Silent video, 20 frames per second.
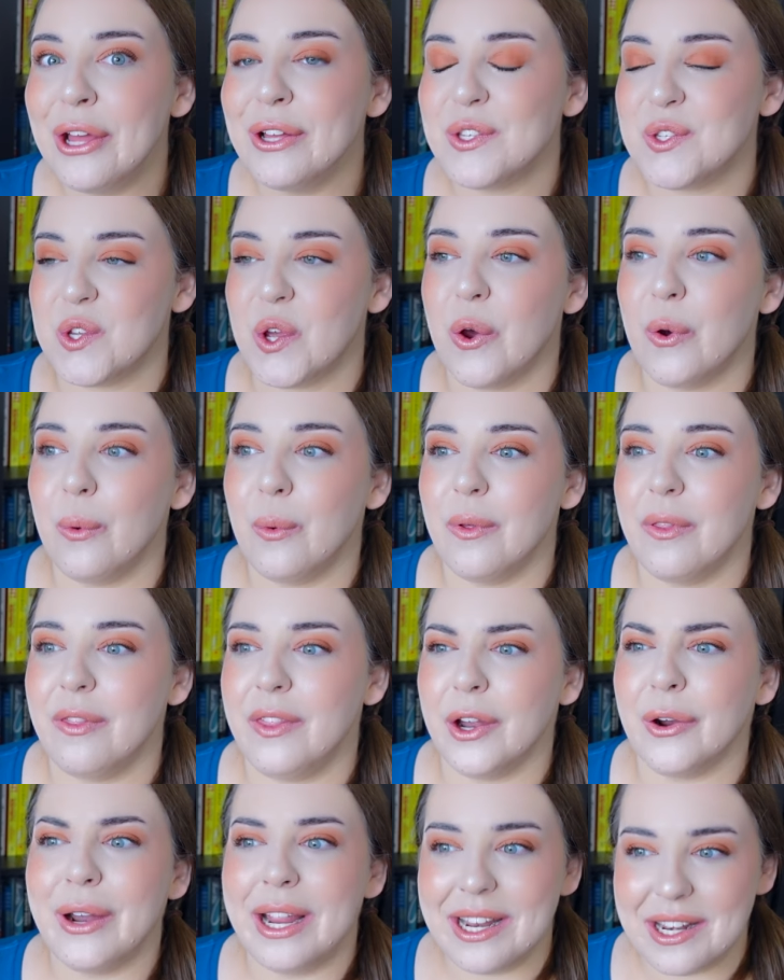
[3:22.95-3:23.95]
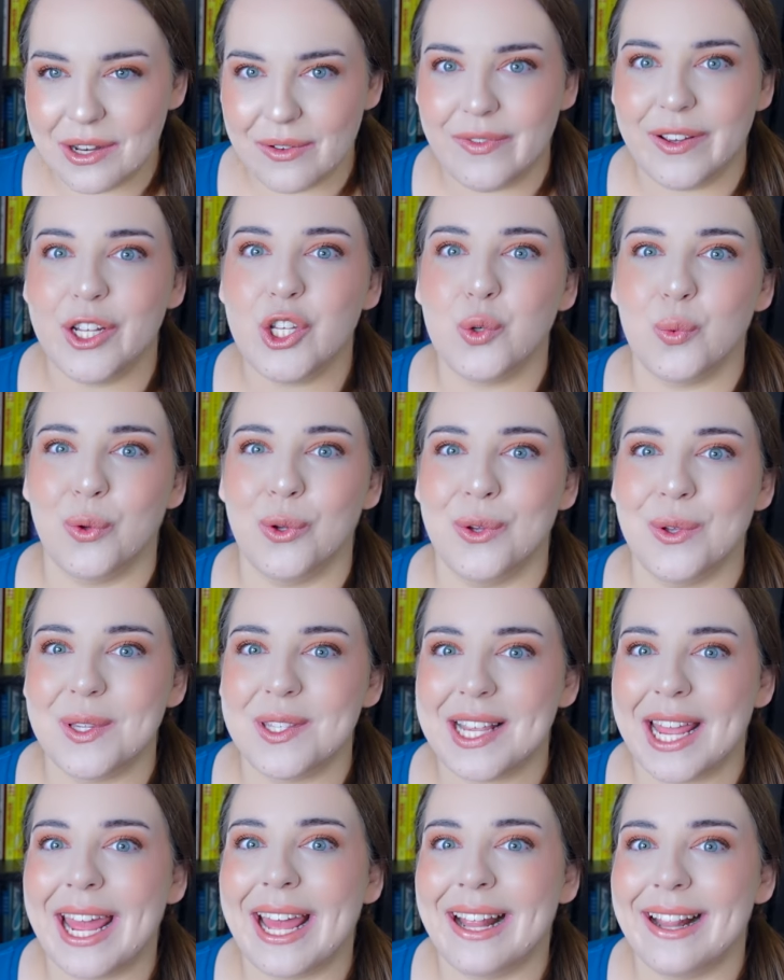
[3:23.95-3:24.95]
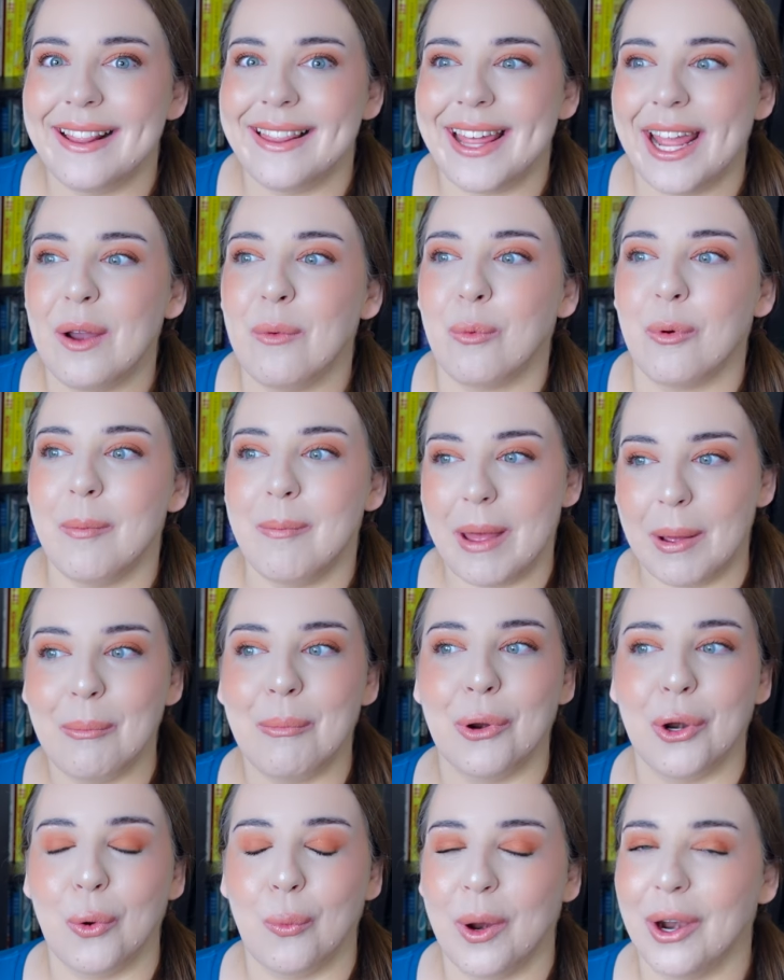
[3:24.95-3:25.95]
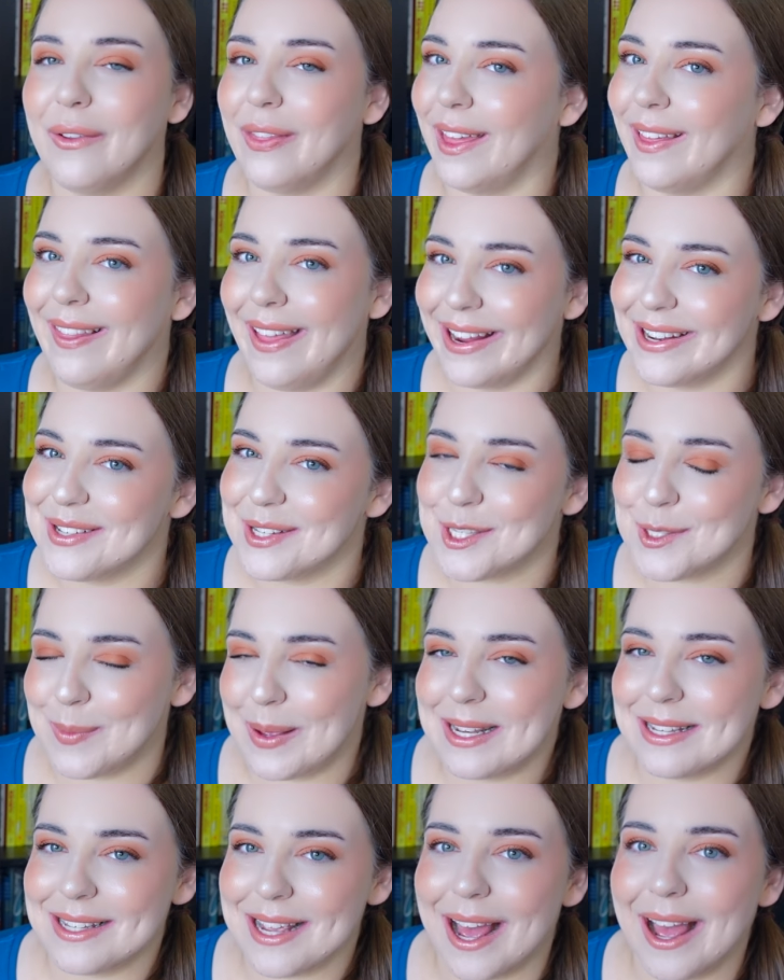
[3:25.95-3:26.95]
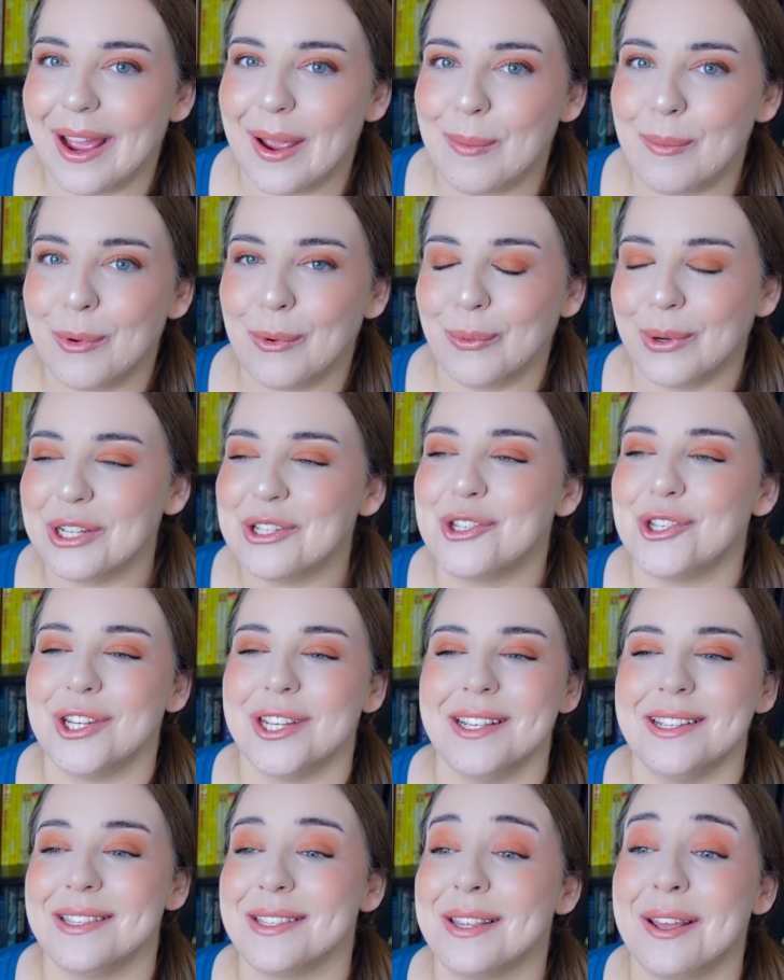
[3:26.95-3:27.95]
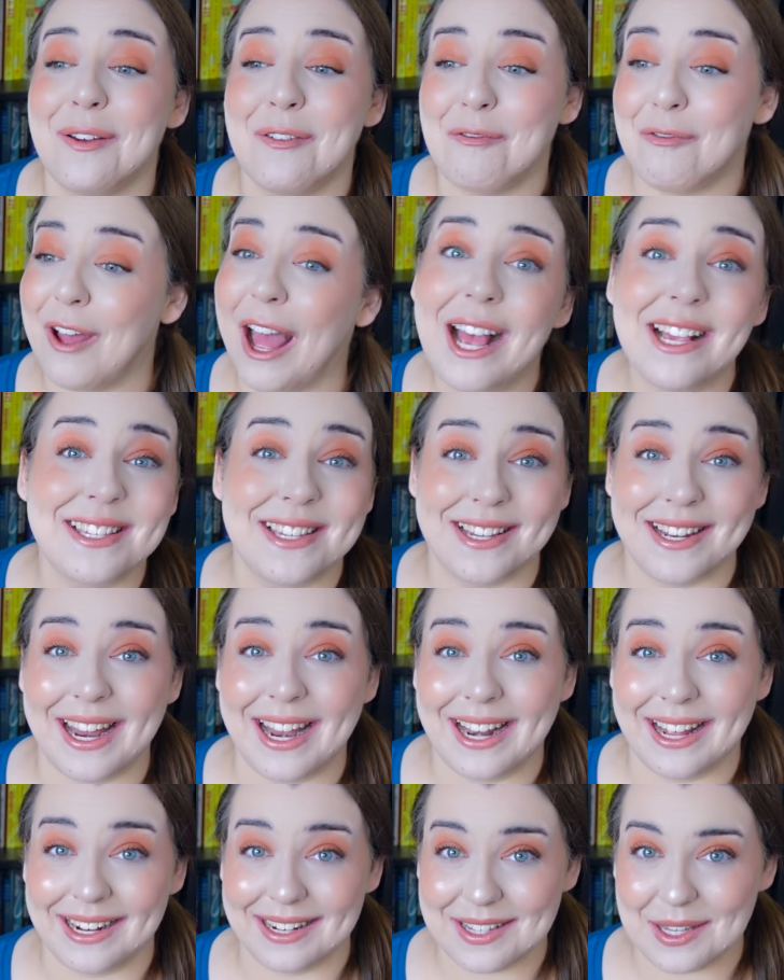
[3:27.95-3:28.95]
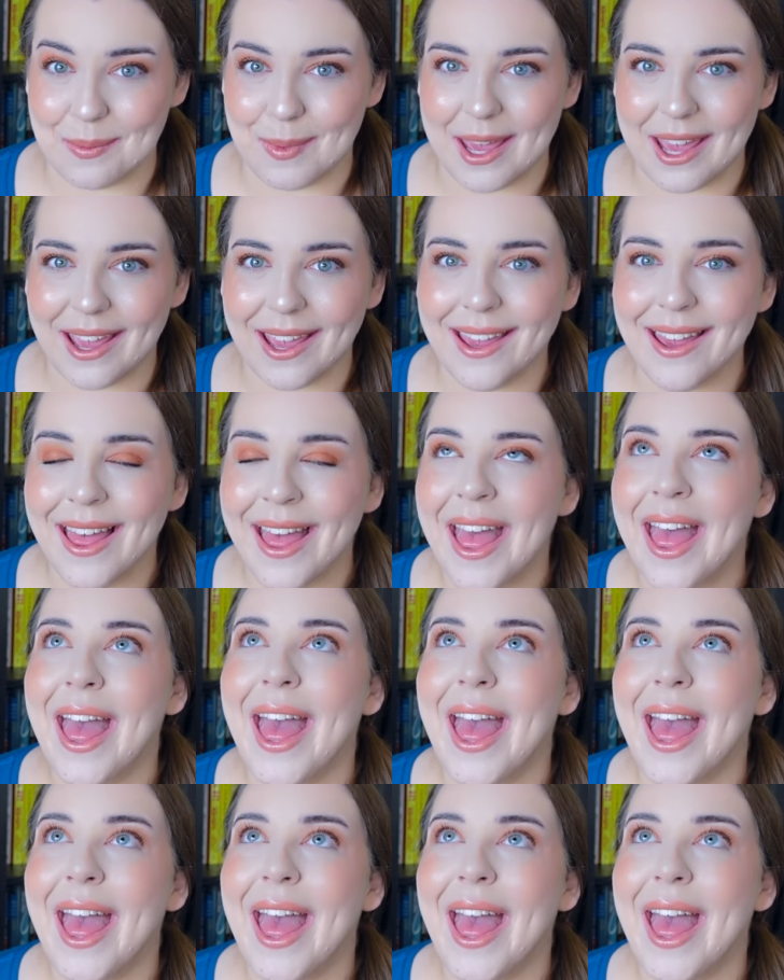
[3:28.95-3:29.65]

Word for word: So they're individuals and they remember where they like to spend time, which is fascinating to me.